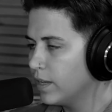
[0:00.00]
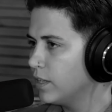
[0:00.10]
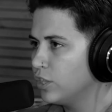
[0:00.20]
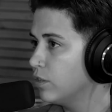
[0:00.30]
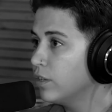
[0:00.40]

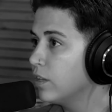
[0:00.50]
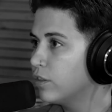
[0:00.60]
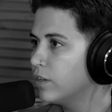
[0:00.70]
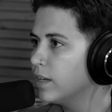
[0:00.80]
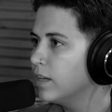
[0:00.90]
just looking
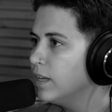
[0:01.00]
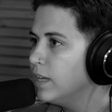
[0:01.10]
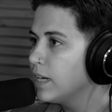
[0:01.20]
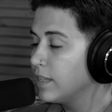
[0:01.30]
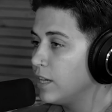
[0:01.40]
through it
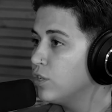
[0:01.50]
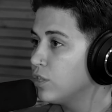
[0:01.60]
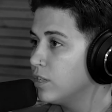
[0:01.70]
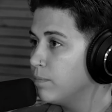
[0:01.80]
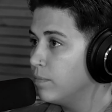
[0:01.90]
because I used
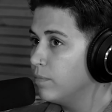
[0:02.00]
to